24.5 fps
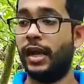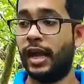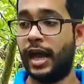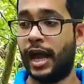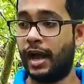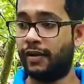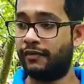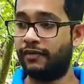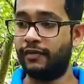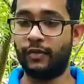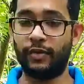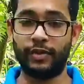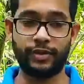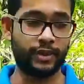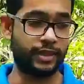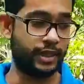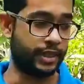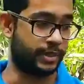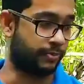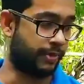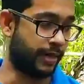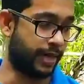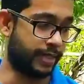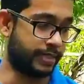I haven't watered
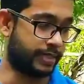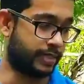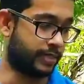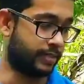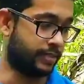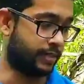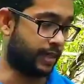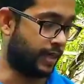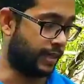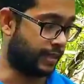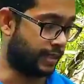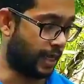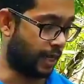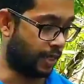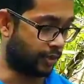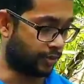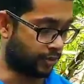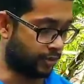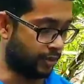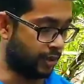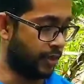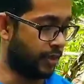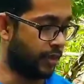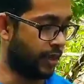these plants in days
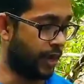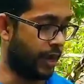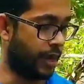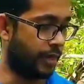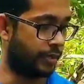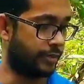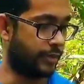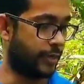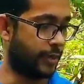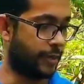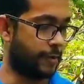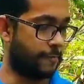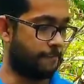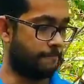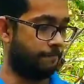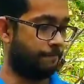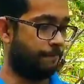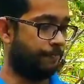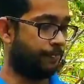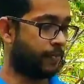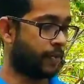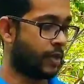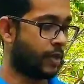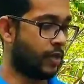actually, and
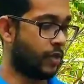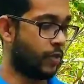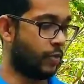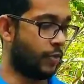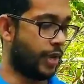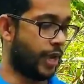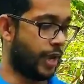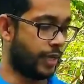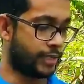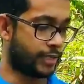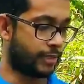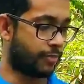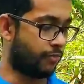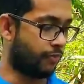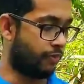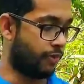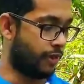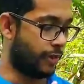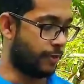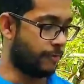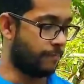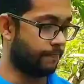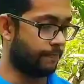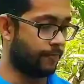we had some
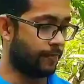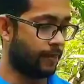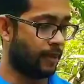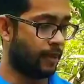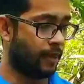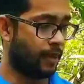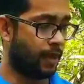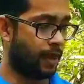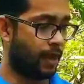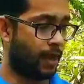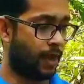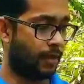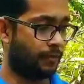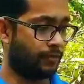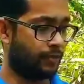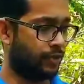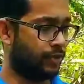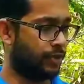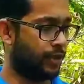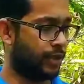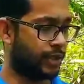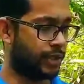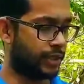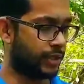rain
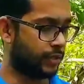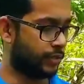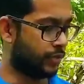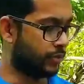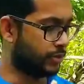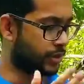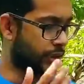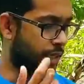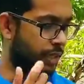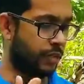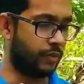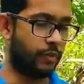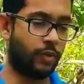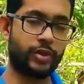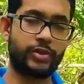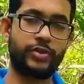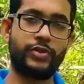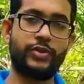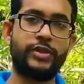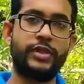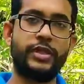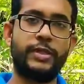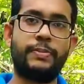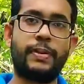2 days ago, so I didn't water
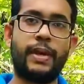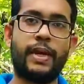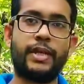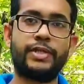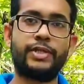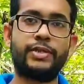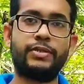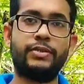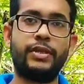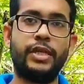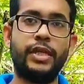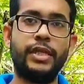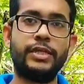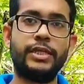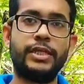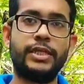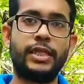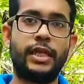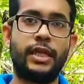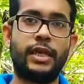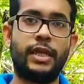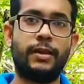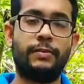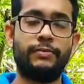it in the past 2 days,
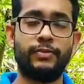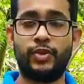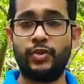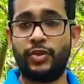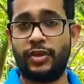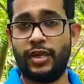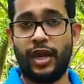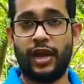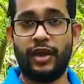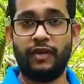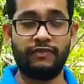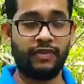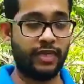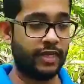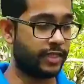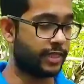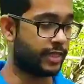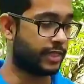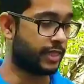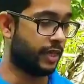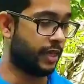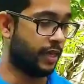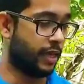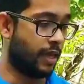2.5
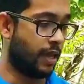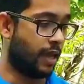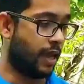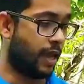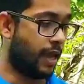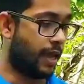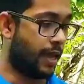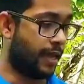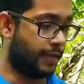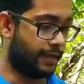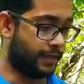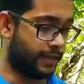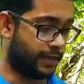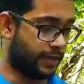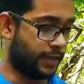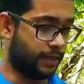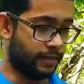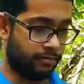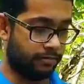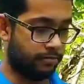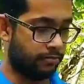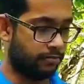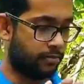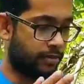days, and
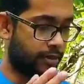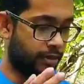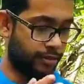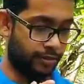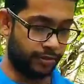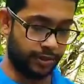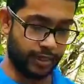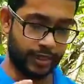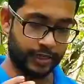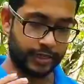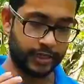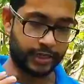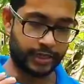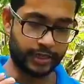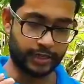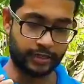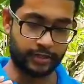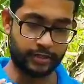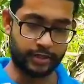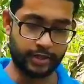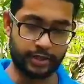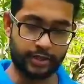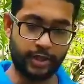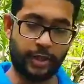still, there's
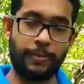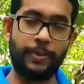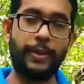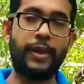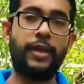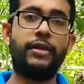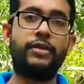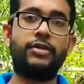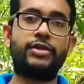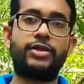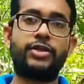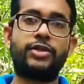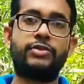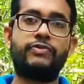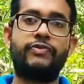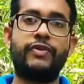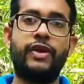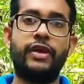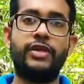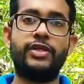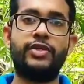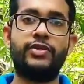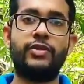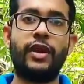the top here looks
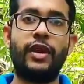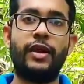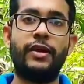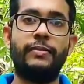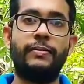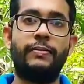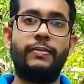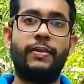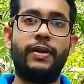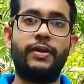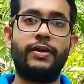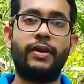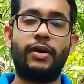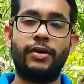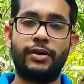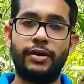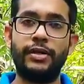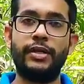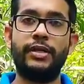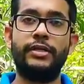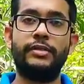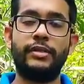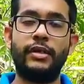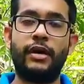fairly dry, but
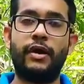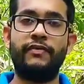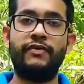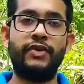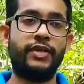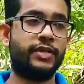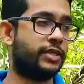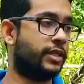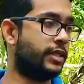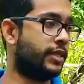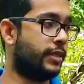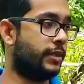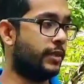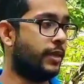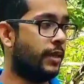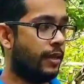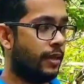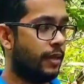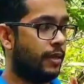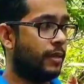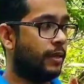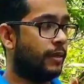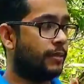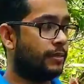underneath, obviously,
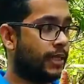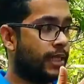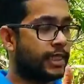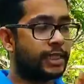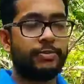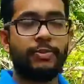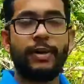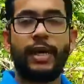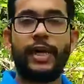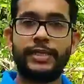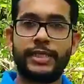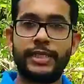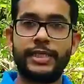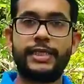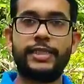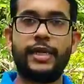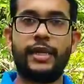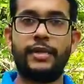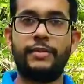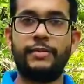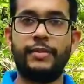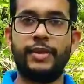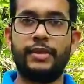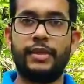this plant is
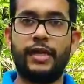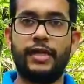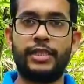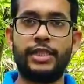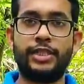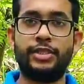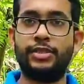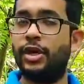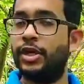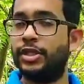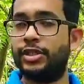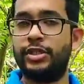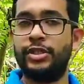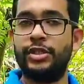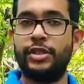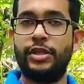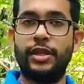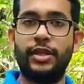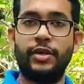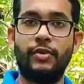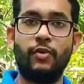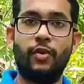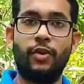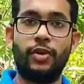telling me that it doesn't need
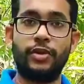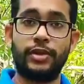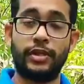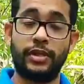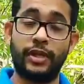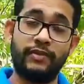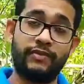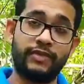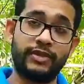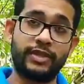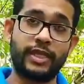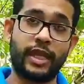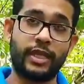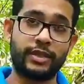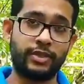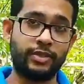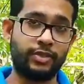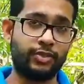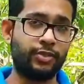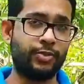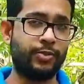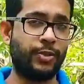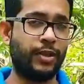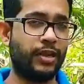any water. If it starts to
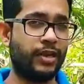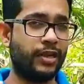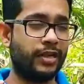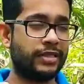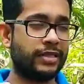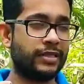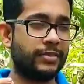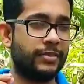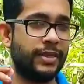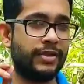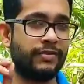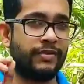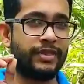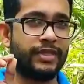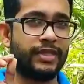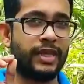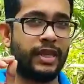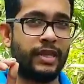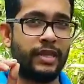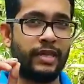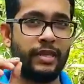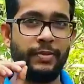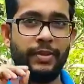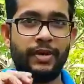droop a little bit, if I see a
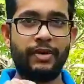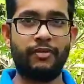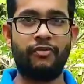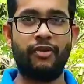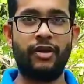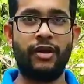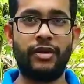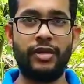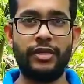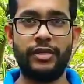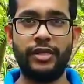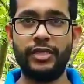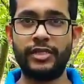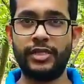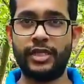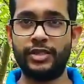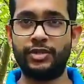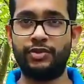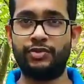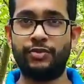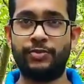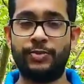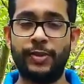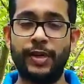little bit of wrinkliness and
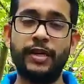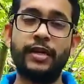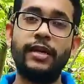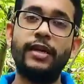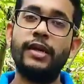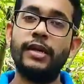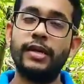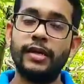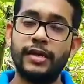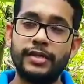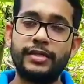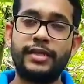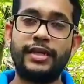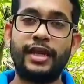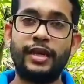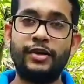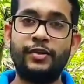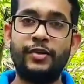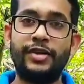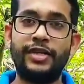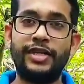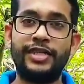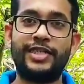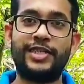drooping, then I know
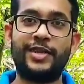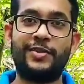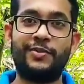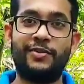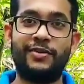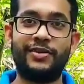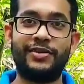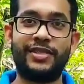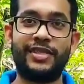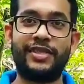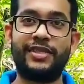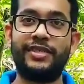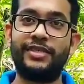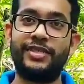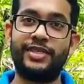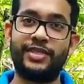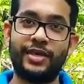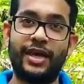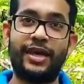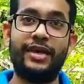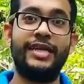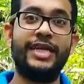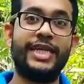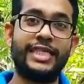it needs some water.
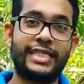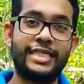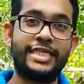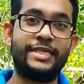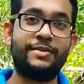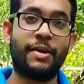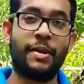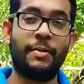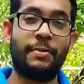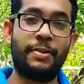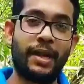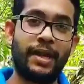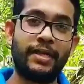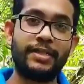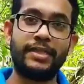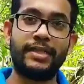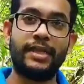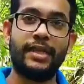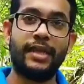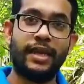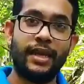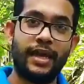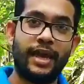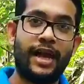So I'll listen to my plant
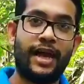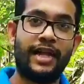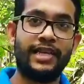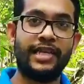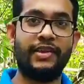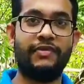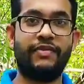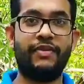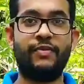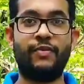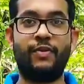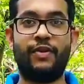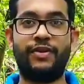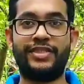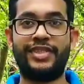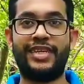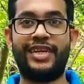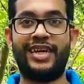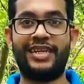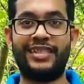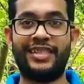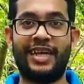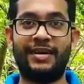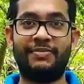and give it water
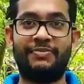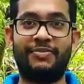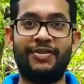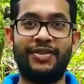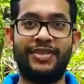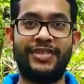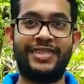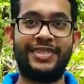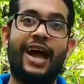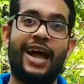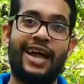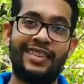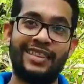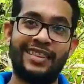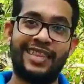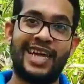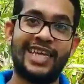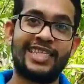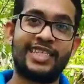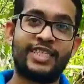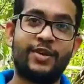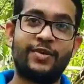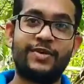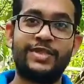at that point. And
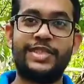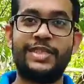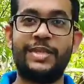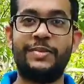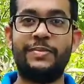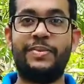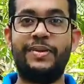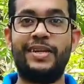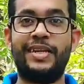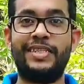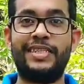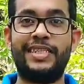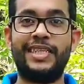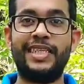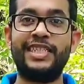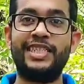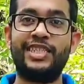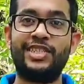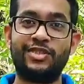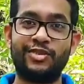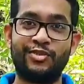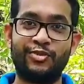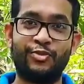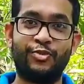that's how simple it is
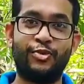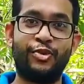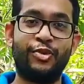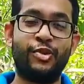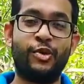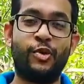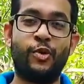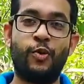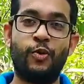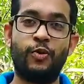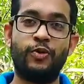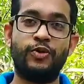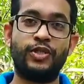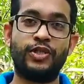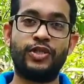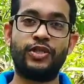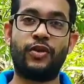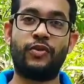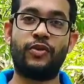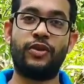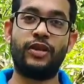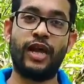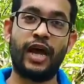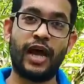to grow your own
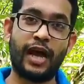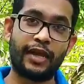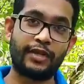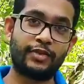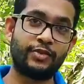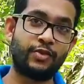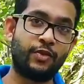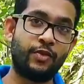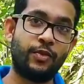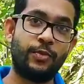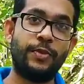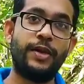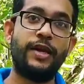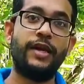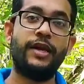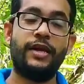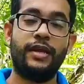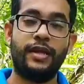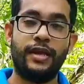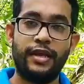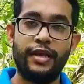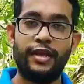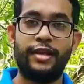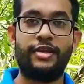sorrel at home
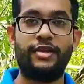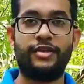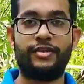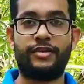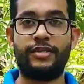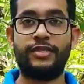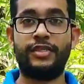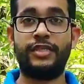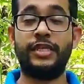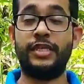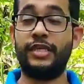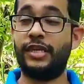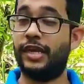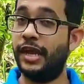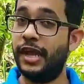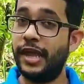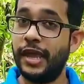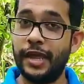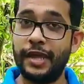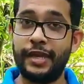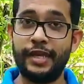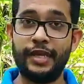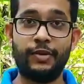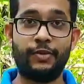in a container.
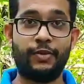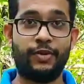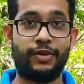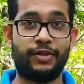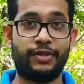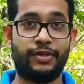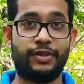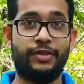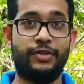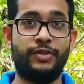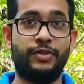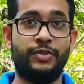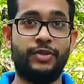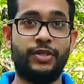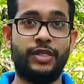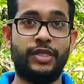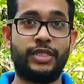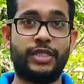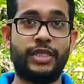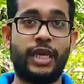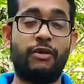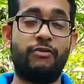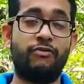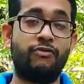Anyone can do
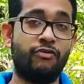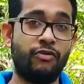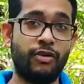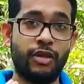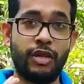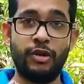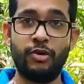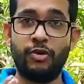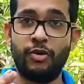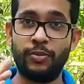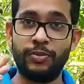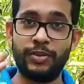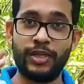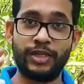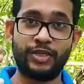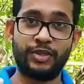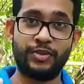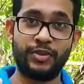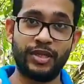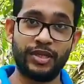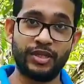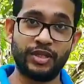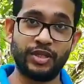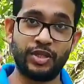this. I really hope that
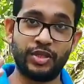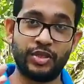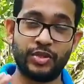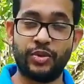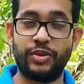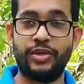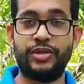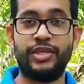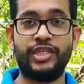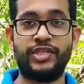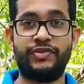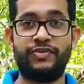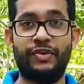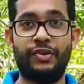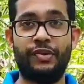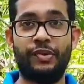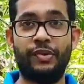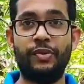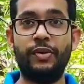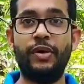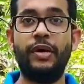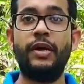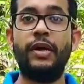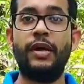you enjoyed this
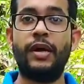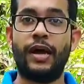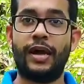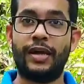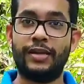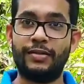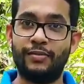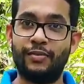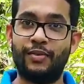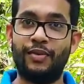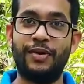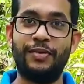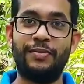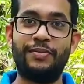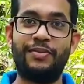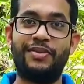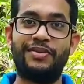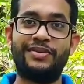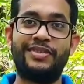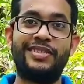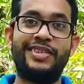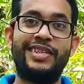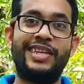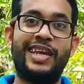video, and more
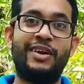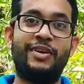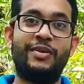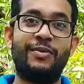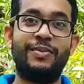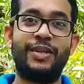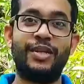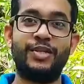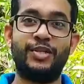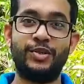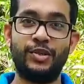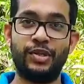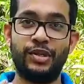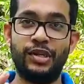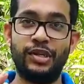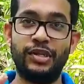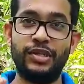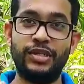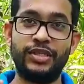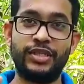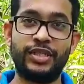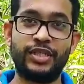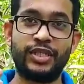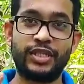importantly, I hope that you
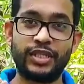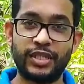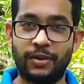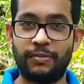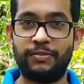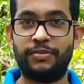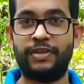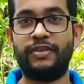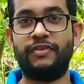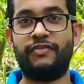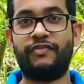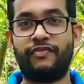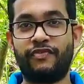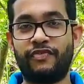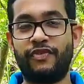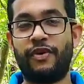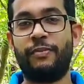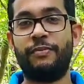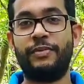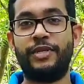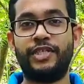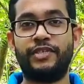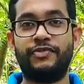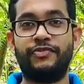learned something
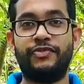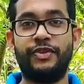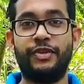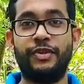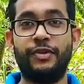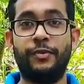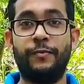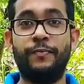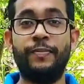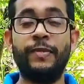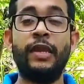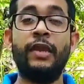from this video.